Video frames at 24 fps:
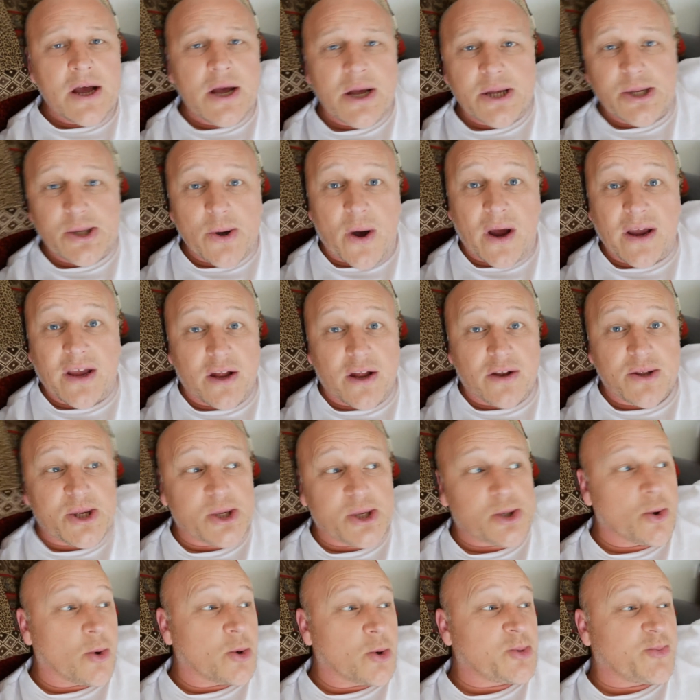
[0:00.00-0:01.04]

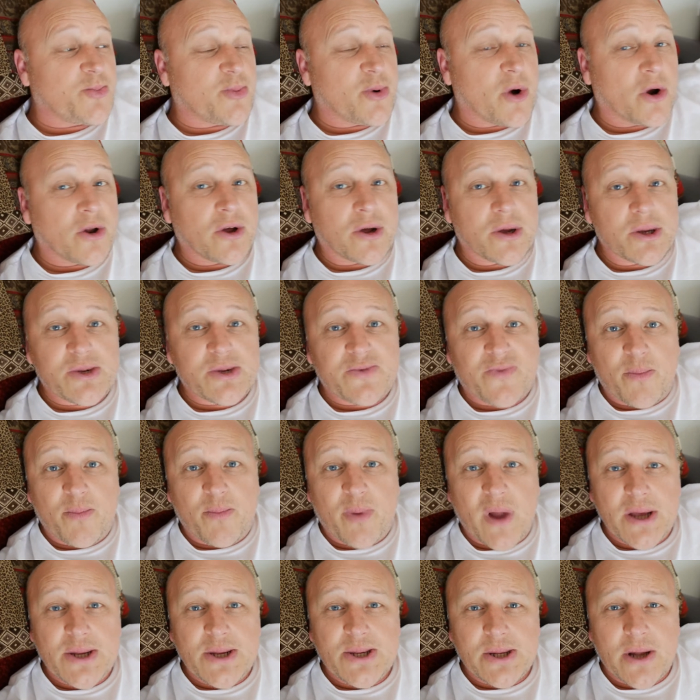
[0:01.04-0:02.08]
source products from
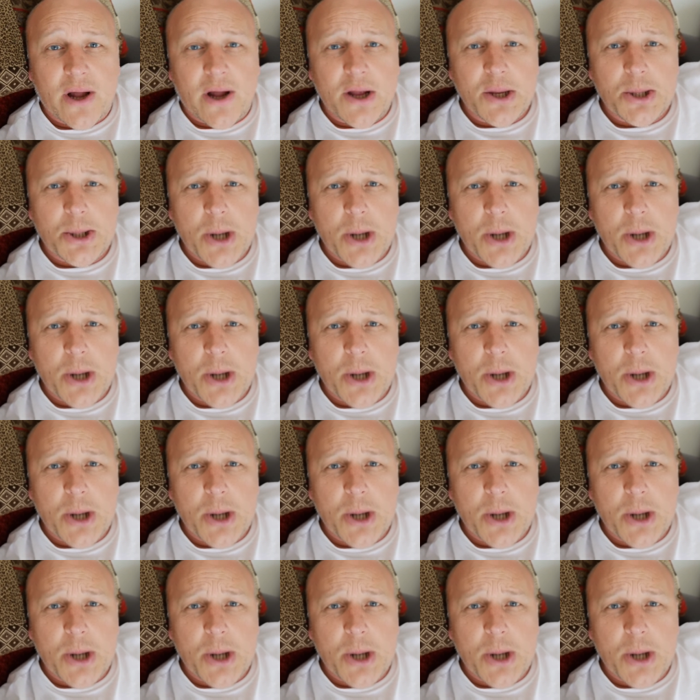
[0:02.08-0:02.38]
places like